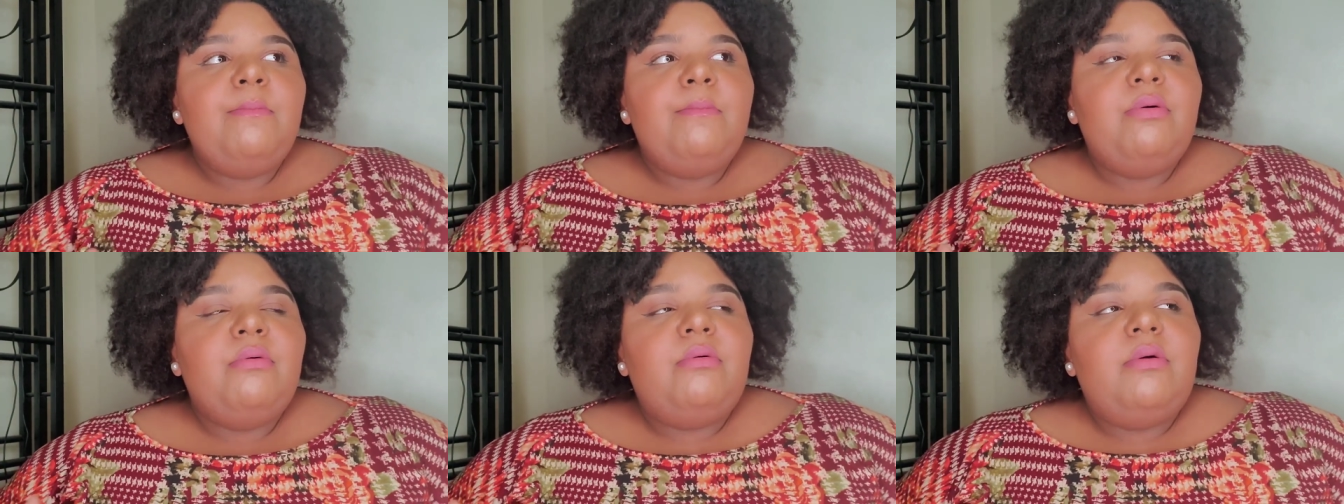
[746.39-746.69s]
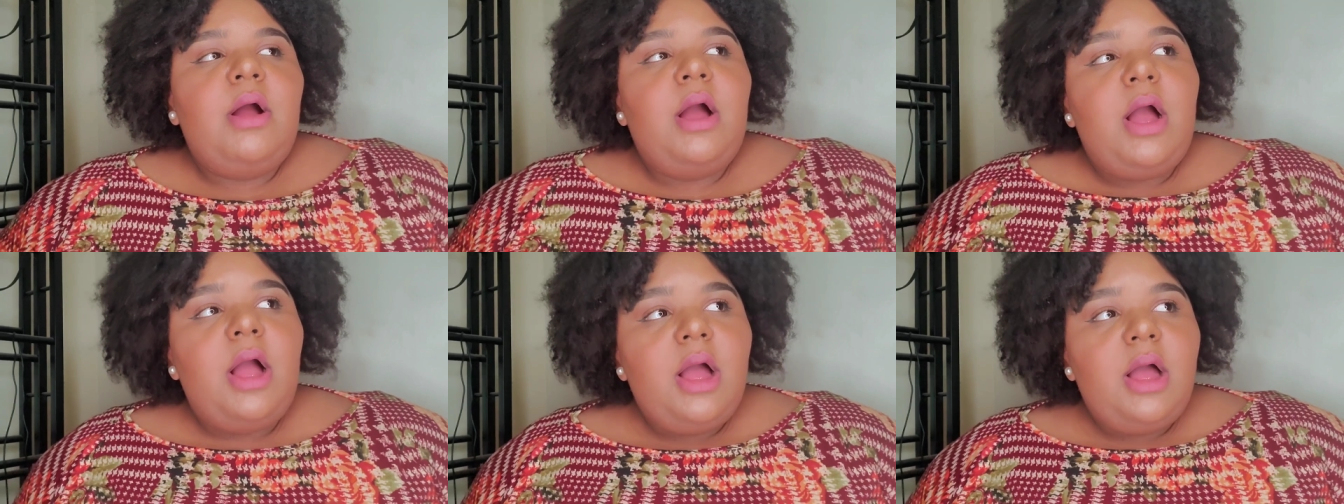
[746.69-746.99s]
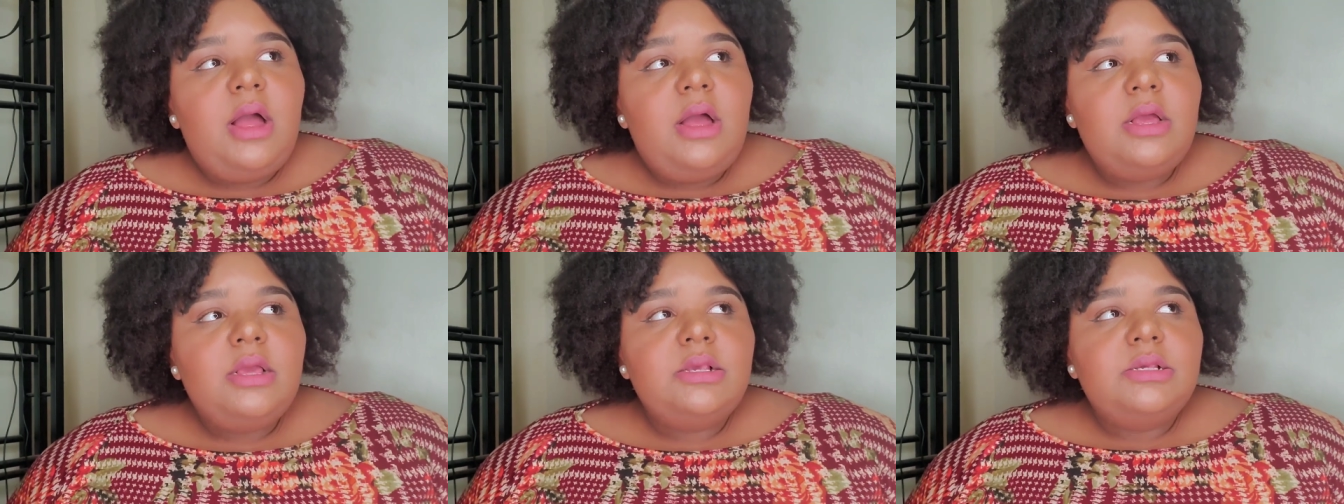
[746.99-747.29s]

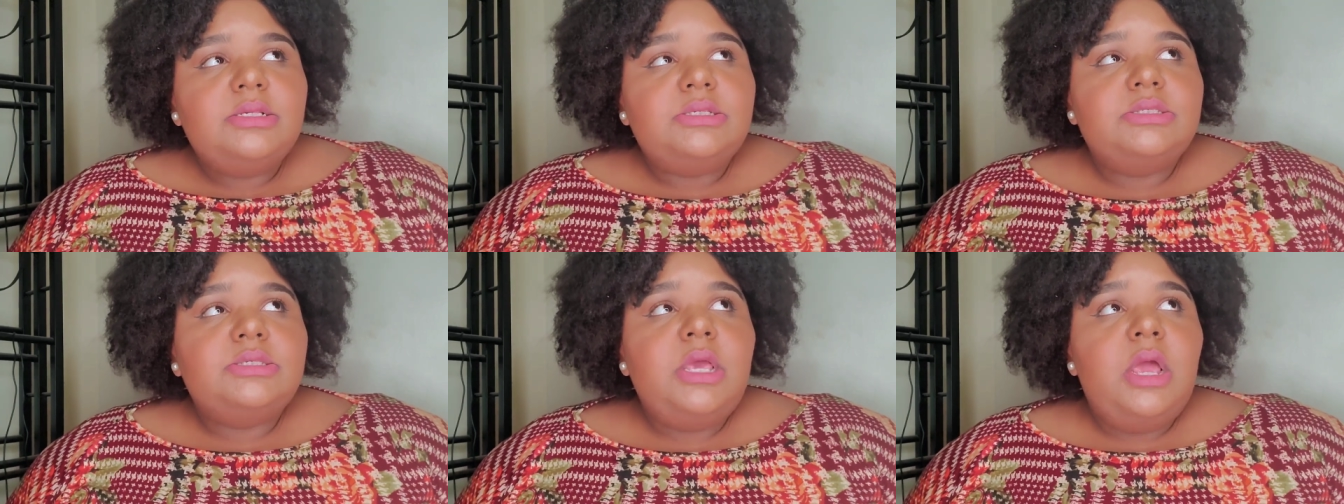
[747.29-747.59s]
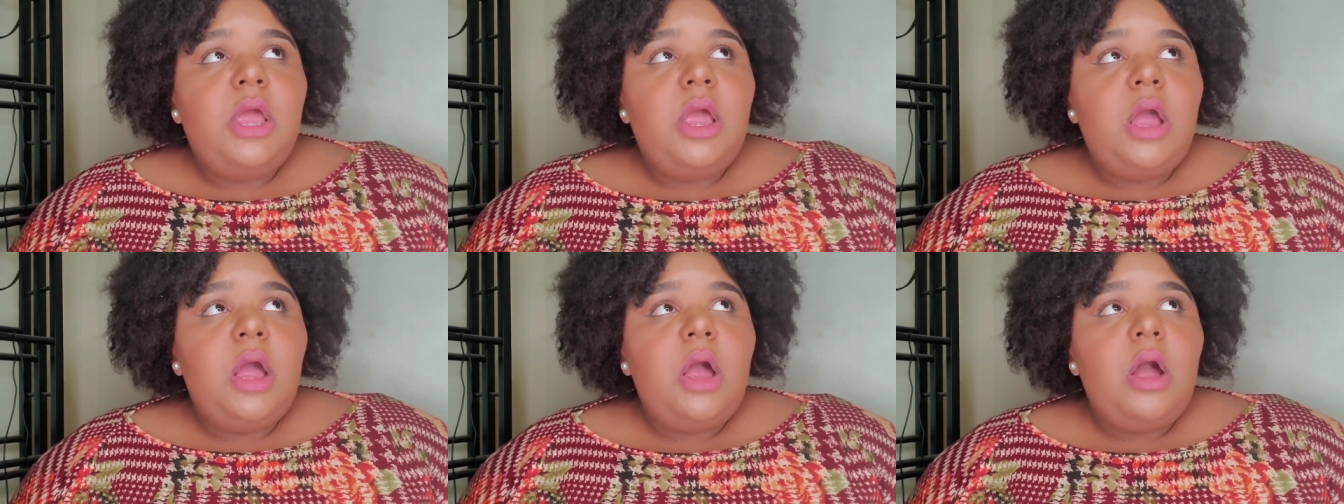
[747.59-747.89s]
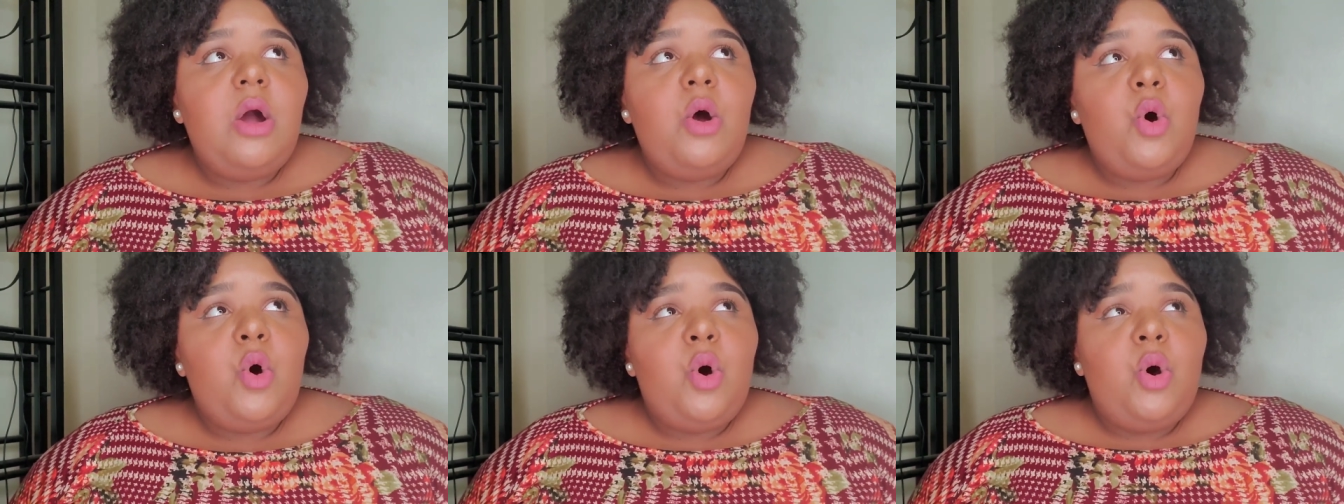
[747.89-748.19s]
bras
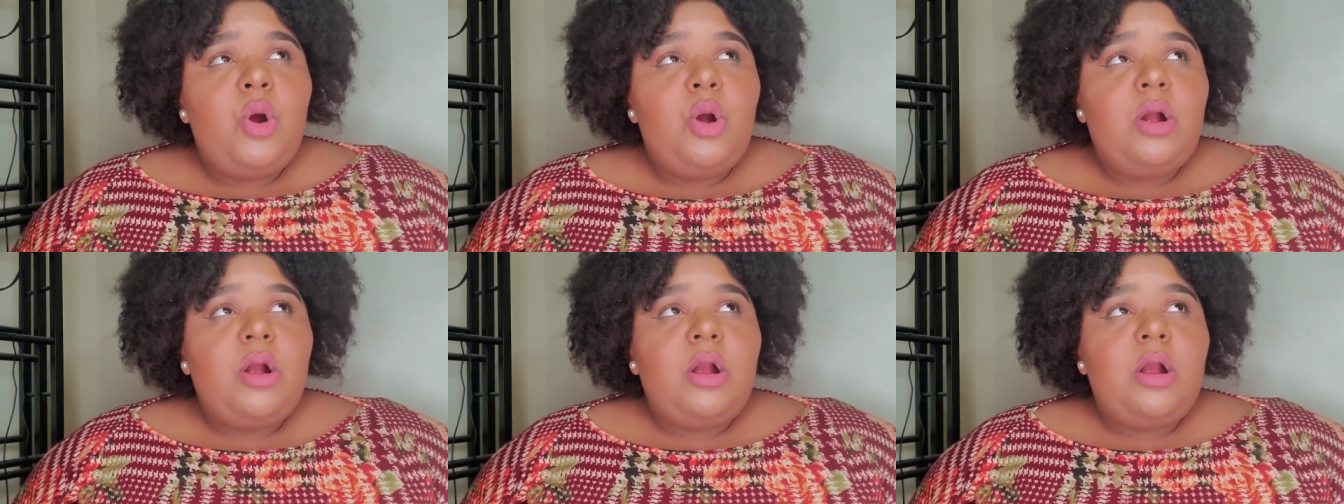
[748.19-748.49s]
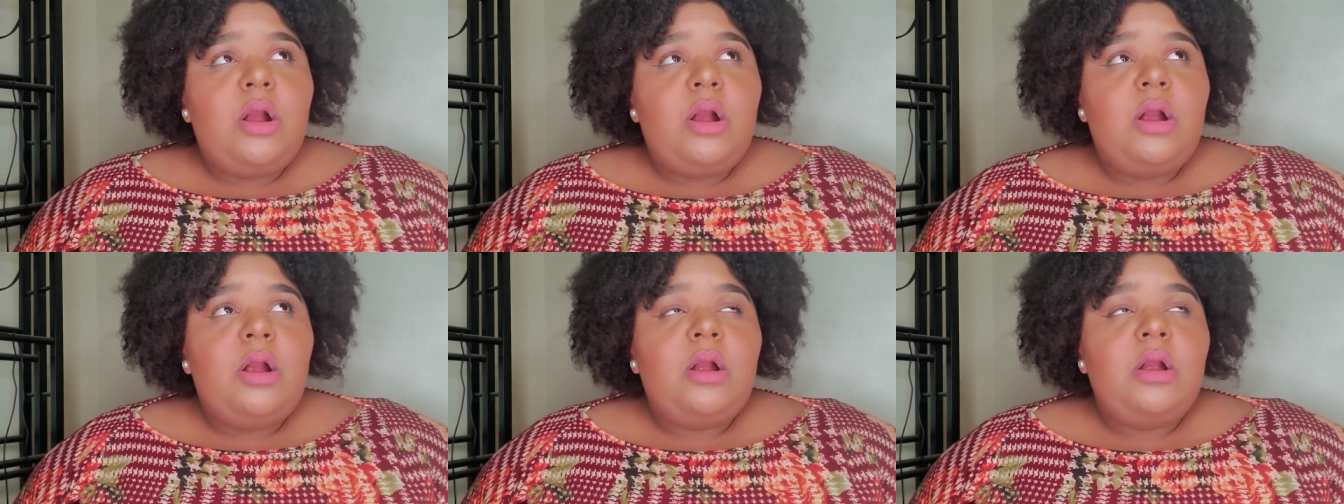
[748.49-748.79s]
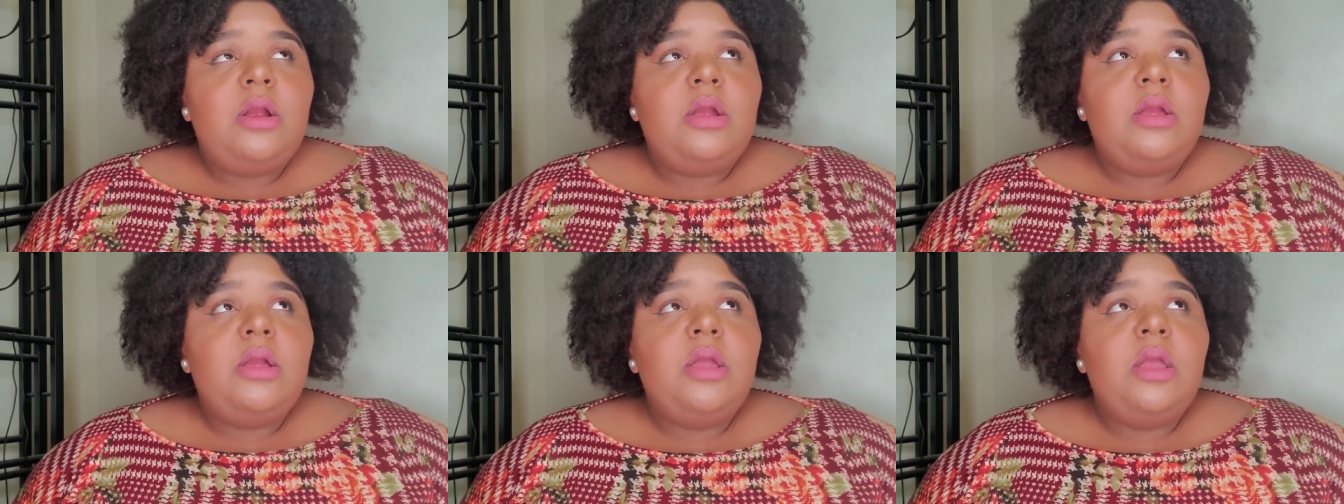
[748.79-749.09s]

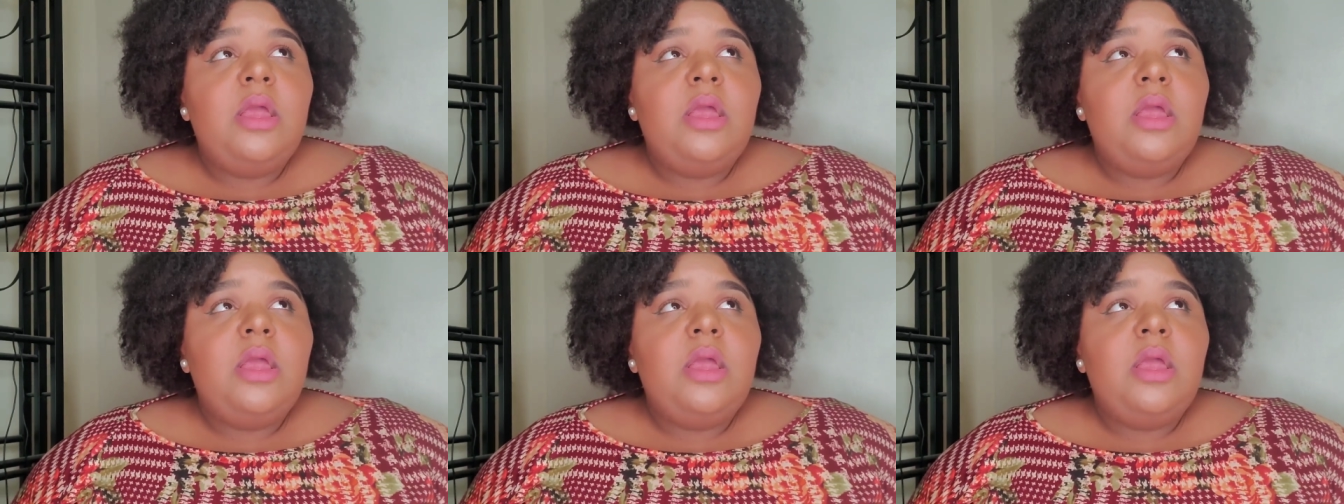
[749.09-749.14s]
are,